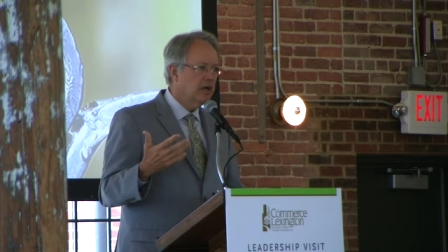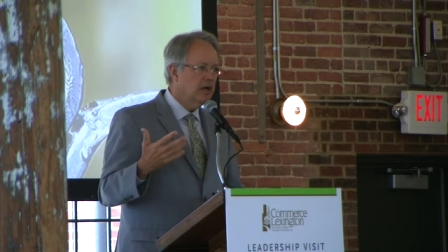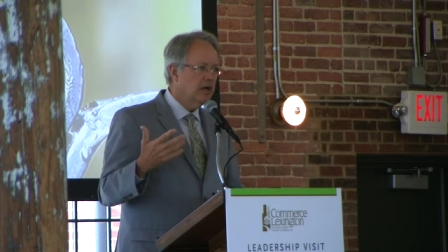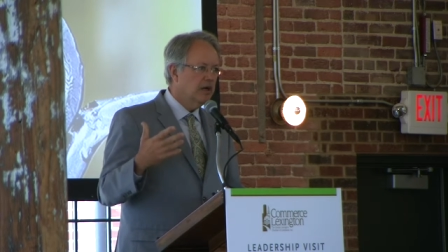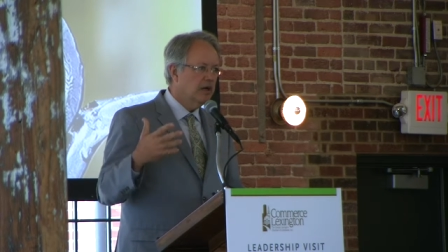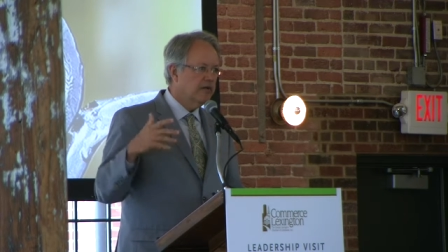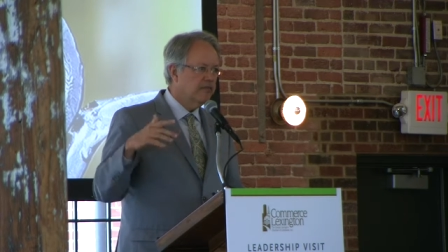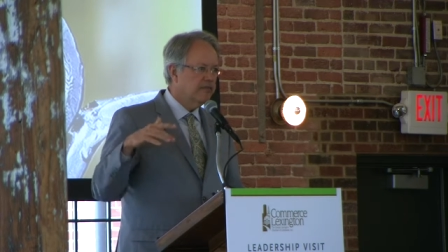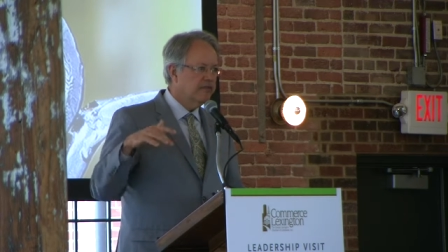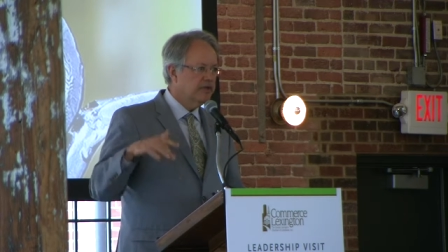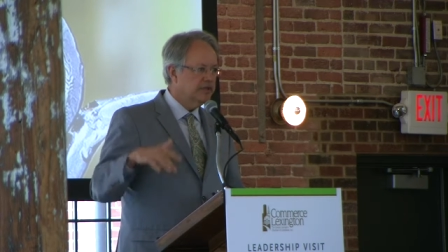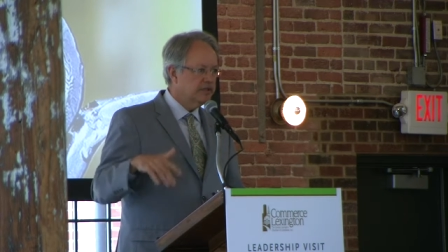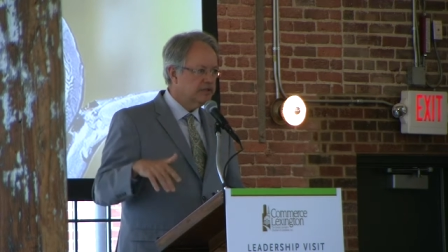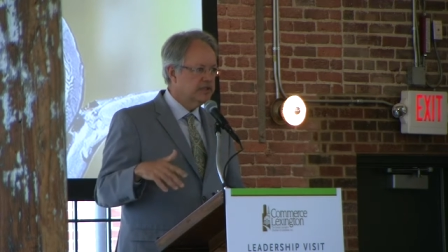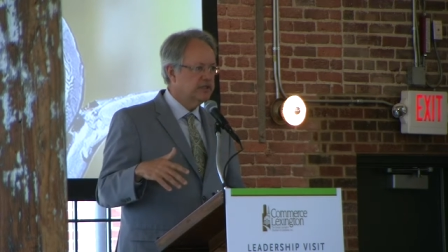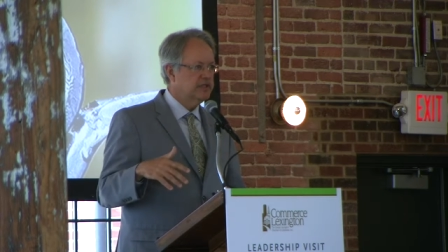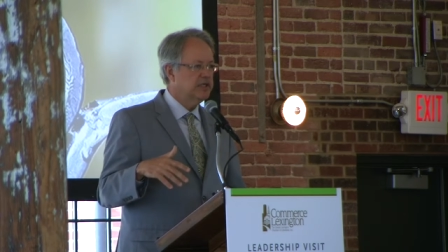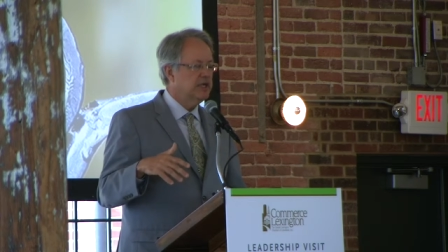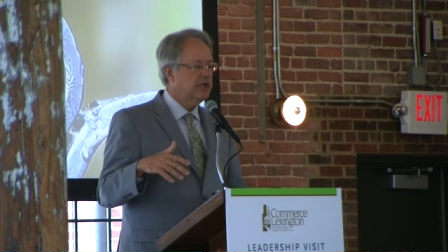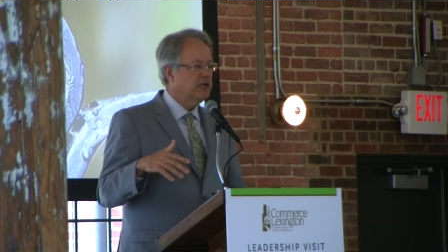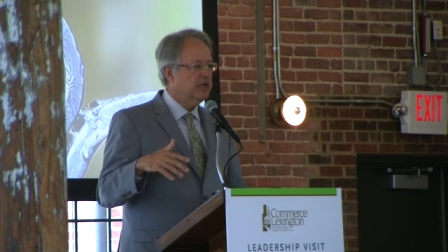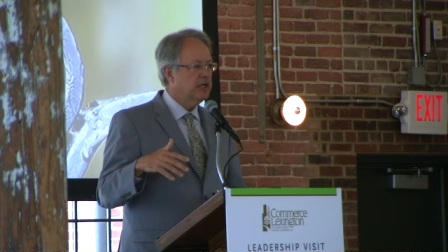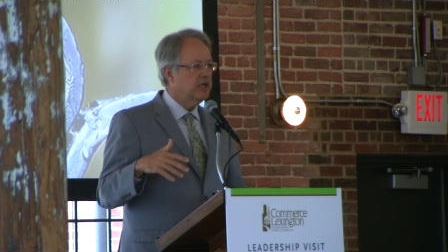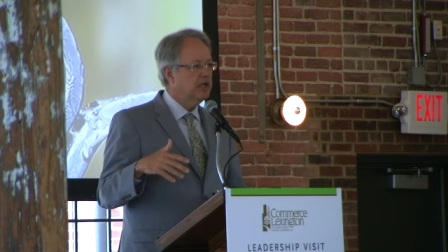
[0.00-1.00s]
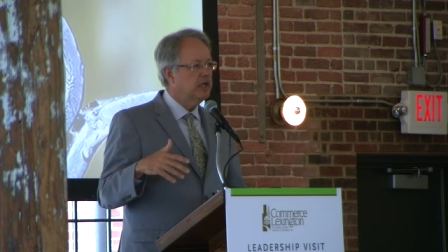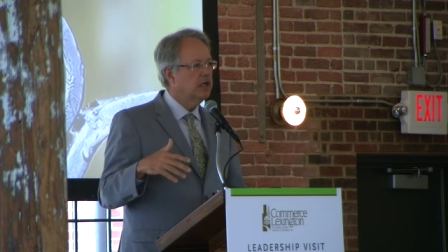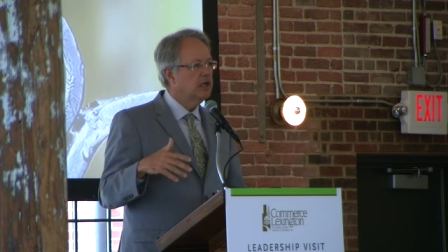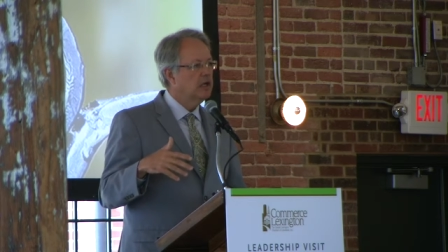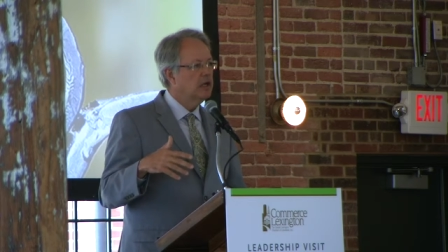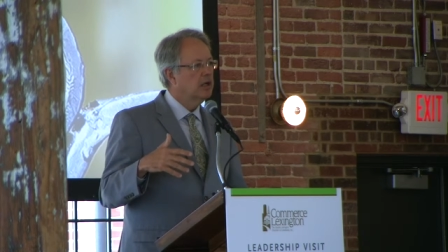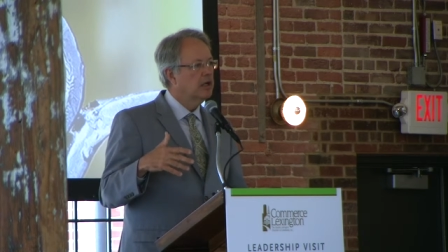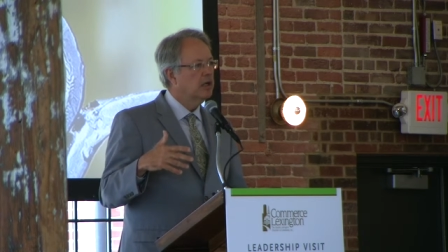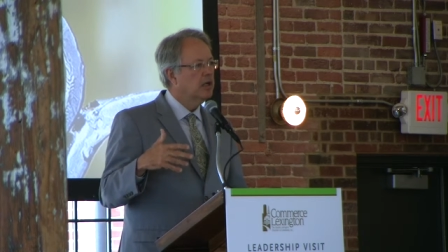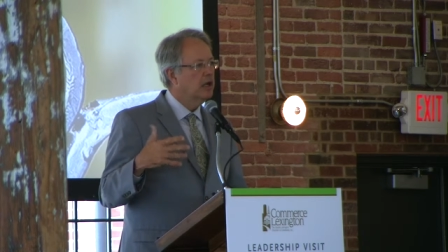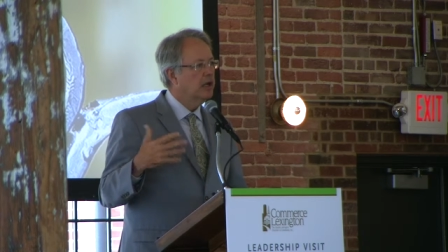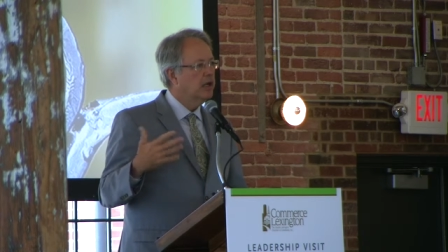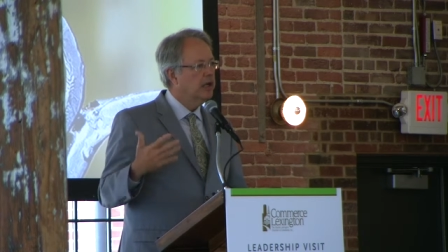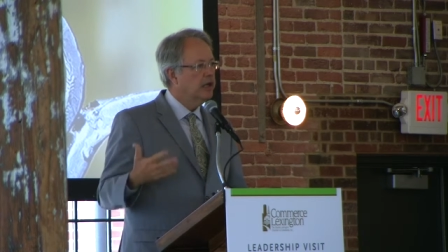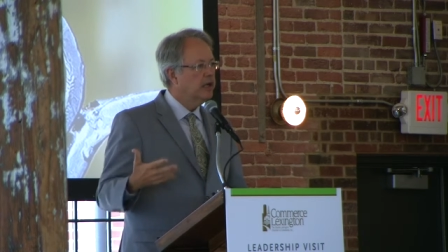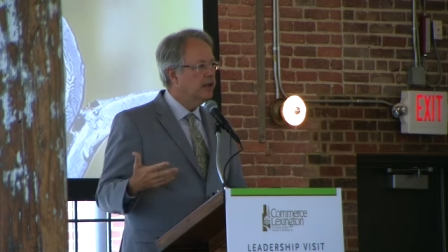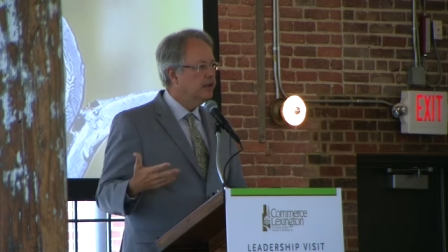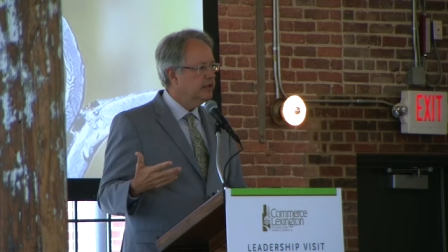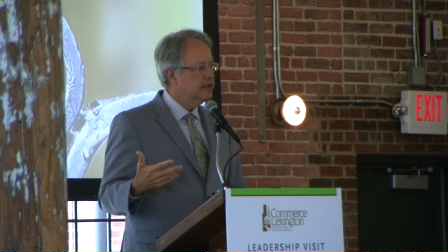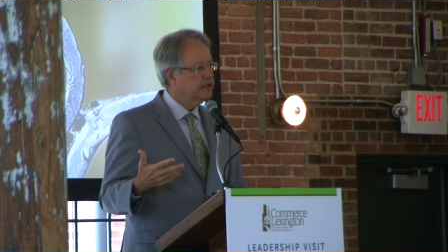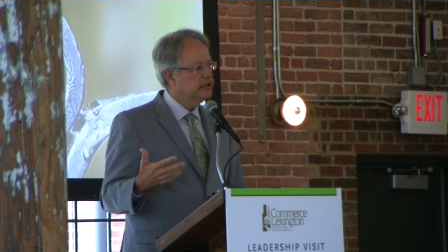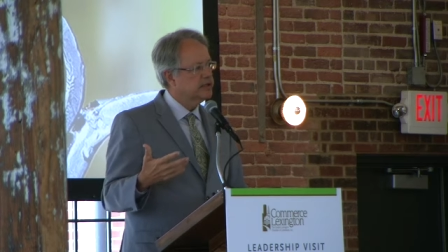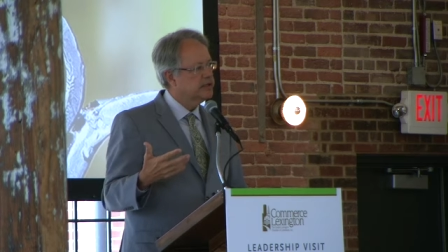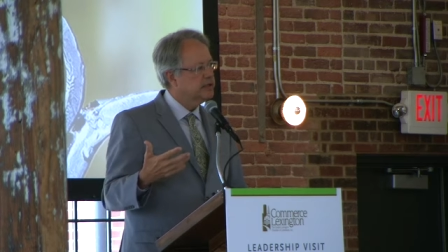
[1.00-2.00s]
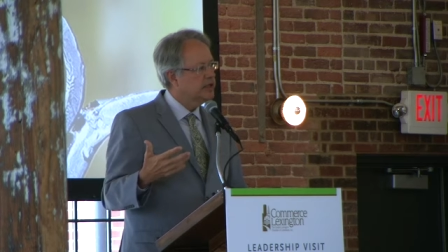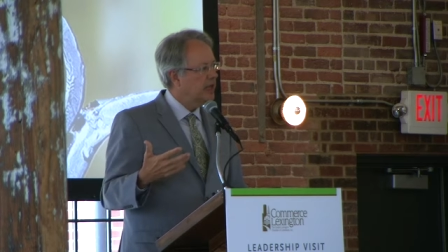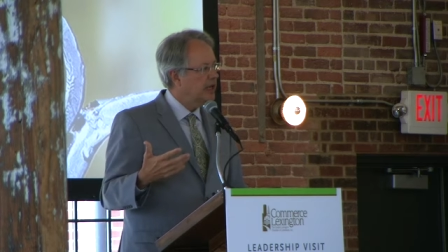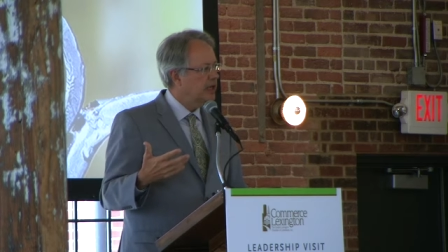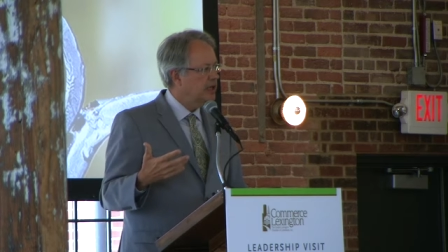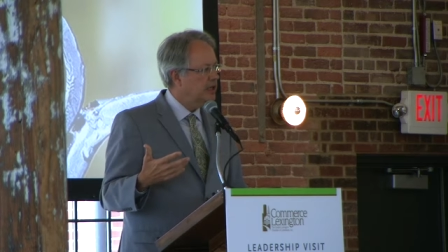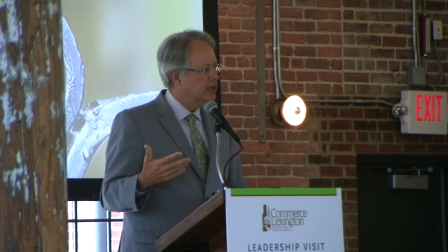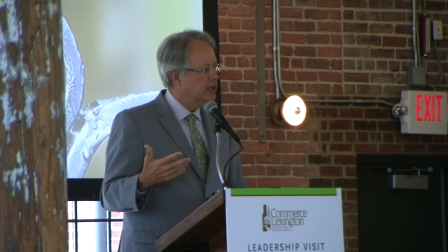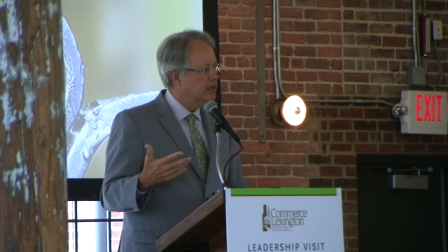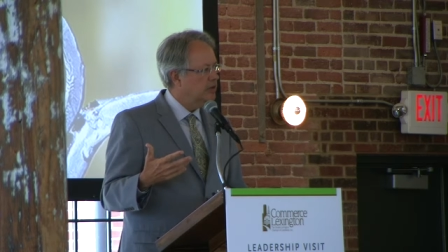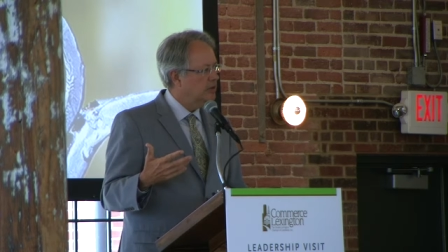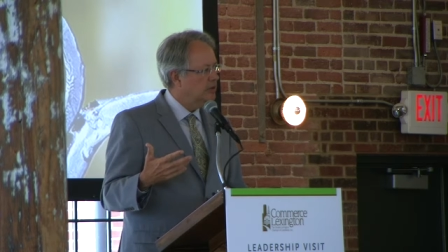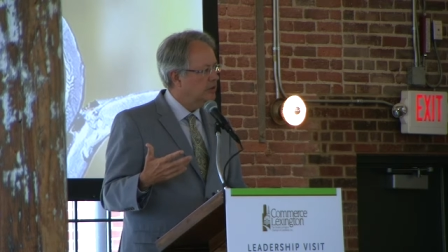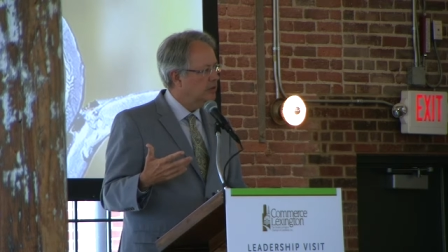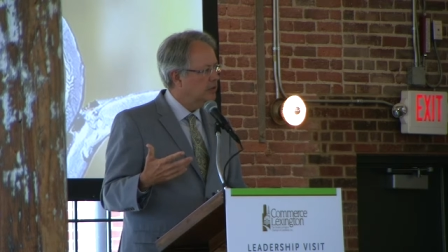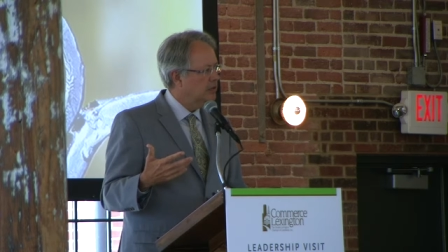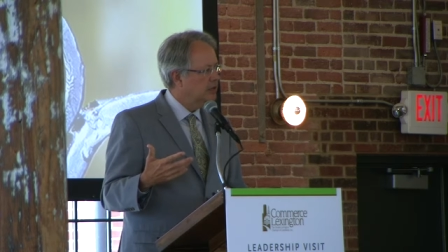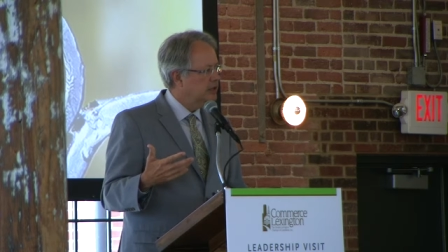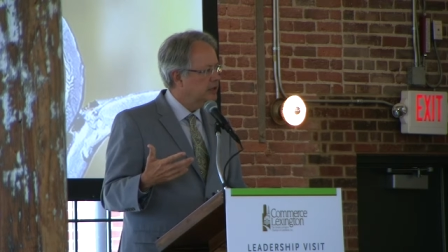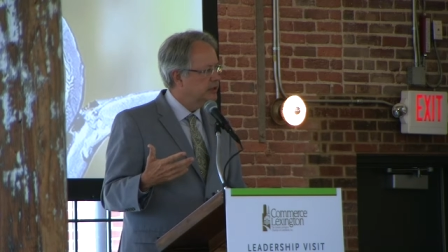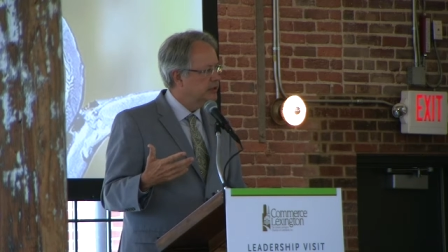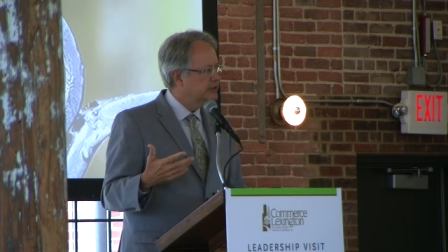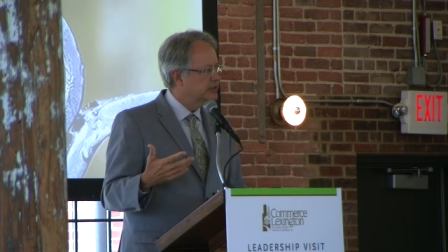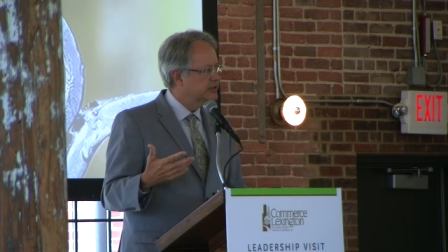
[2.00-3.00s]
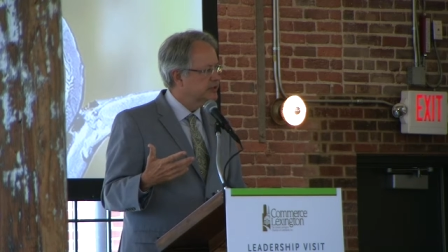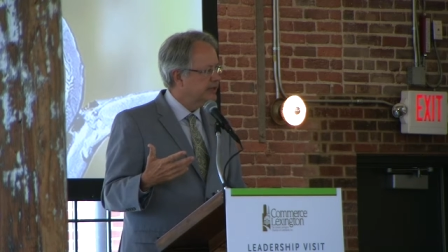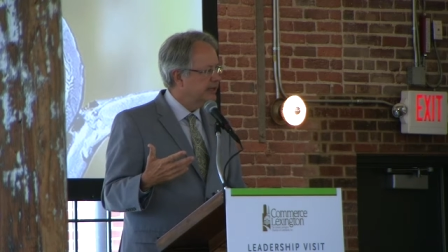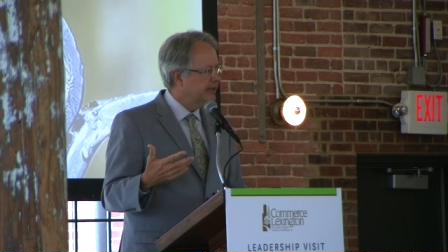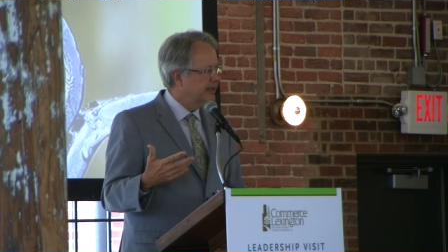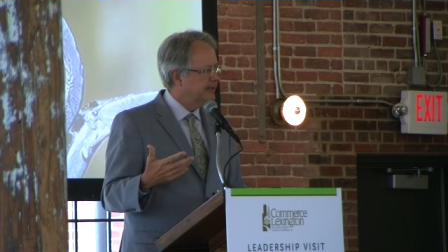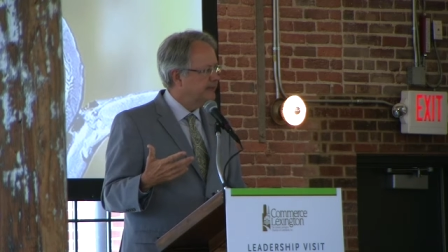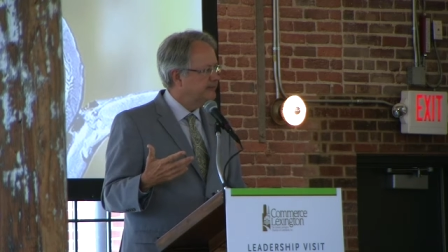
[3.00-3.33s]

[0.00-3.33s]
of this city and this state was